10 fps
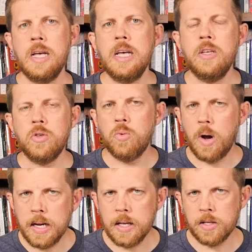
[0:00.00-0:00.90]
his
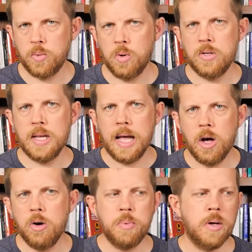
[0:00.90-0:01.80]
writings were to
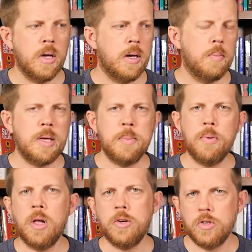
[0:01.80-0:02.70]
help
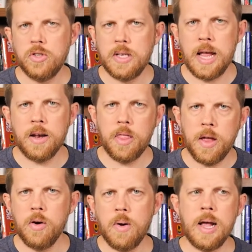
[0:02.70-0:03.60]
people understand
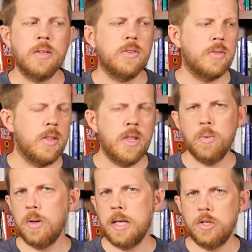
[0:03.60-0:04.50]
their rights,
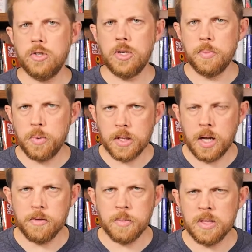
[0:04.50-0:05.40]
their relationship with the
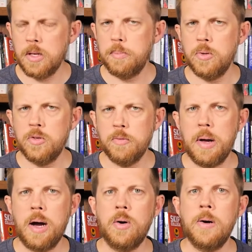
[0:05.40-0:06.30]
government, the abuse of
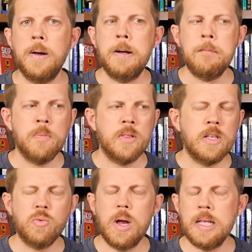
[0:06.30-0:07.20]
power.
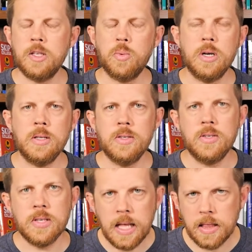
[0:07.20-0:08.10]
These writings were
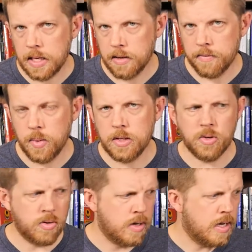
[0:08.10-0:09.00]
insanely
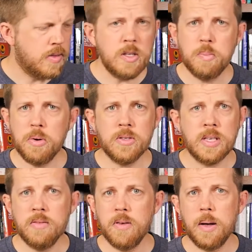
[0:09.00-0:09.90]
influential. These books
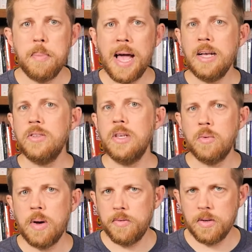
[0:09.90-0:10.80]
give a
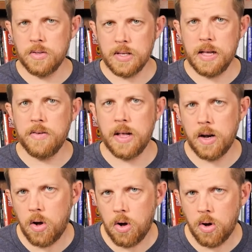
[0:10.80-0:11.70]
passing reference, if at
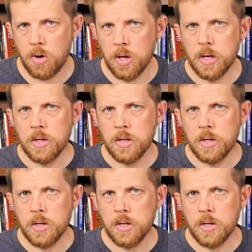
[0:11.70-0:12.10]
all,